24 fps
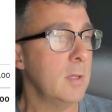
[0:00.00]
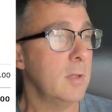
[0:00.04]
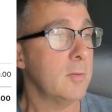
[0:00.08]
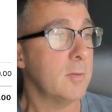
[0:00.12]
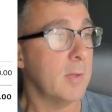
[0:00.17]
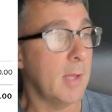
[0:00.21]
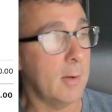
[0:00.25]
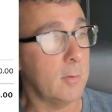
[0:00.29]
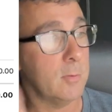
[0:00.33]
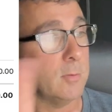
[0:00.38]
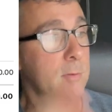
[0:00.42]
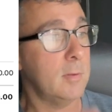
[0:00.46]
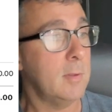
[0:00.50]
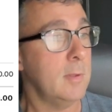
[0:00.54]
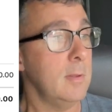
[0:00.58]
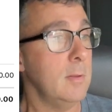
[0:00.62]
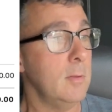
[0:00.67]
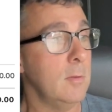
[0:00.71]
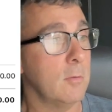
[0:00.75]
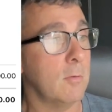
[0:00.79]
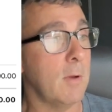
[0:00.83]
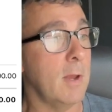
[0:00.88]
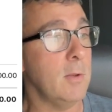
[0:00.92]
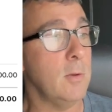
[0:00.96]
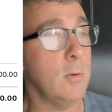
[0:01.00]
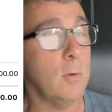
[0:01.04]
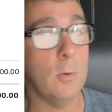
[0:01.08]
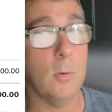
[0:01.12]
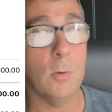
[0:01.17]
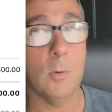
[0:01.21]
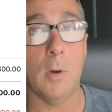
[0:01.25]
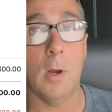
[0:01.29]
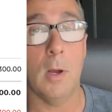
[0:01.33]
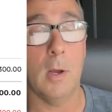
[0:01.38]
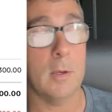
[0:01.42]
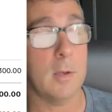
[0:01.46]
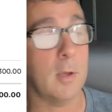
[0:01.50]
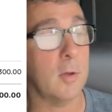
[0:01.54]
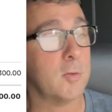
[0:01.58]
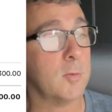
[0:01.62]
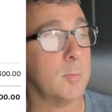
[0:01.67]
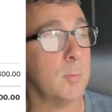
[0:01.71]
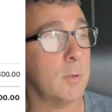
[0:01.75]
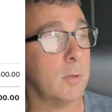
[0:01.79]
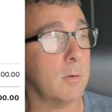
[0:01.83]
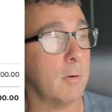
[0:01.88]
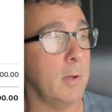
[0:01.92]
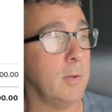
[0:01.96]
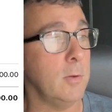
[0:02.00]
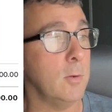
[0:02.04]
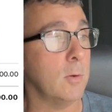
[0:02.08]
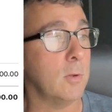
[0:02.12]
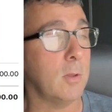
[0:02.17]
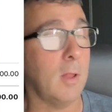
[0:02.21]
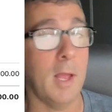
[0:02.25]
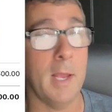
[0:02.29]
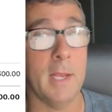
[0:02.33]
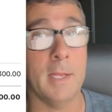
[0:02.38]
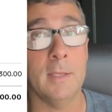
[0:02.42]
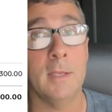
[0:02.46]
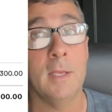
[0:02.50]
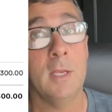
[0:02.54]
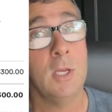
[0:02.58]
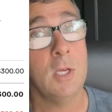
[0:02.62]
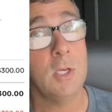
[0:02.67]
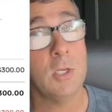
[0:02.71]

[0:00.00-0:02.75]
So that was a great new customer, great new client.